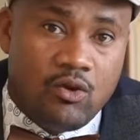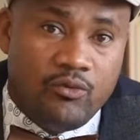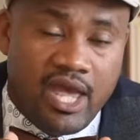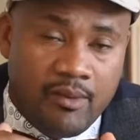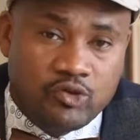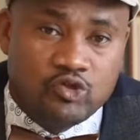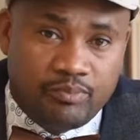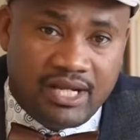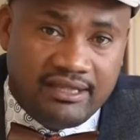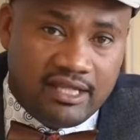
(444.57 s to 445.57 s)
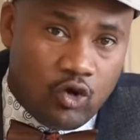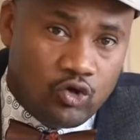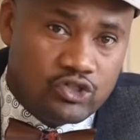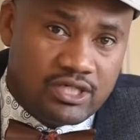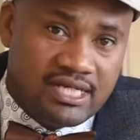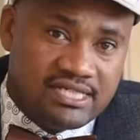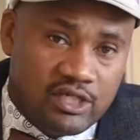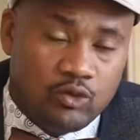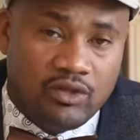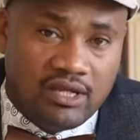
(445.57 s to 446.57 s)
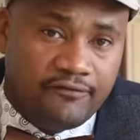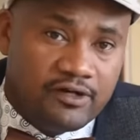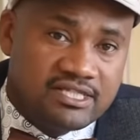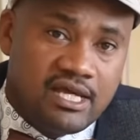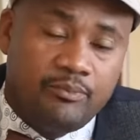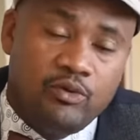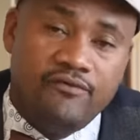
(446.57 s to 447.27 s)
We are able to plan the contract and know that, for example,